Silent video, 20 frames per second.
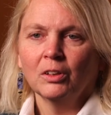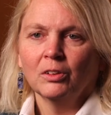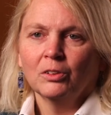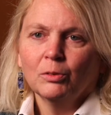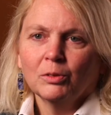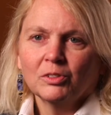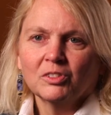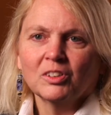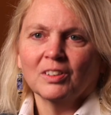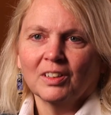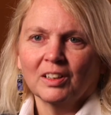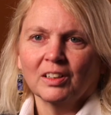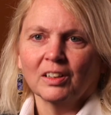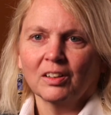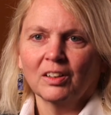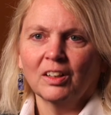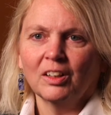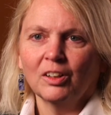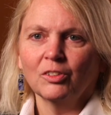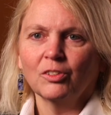to a genetic
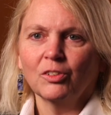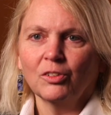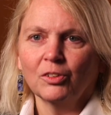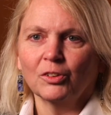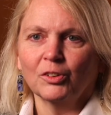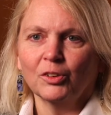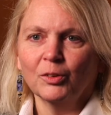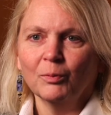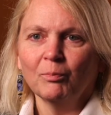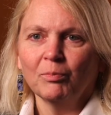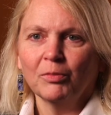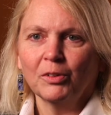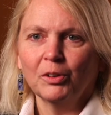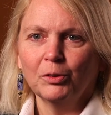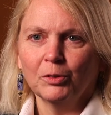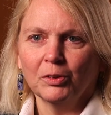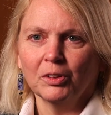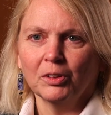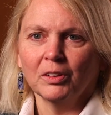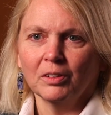counselor
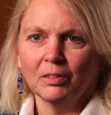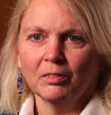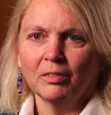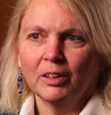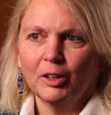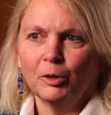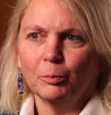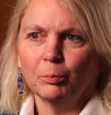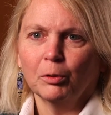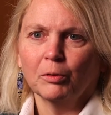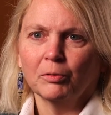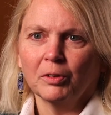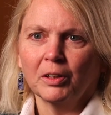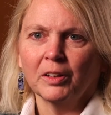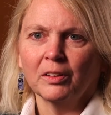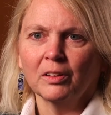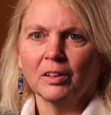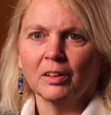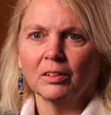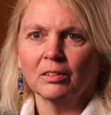who can help
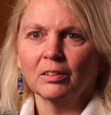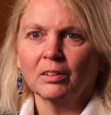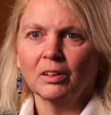provide that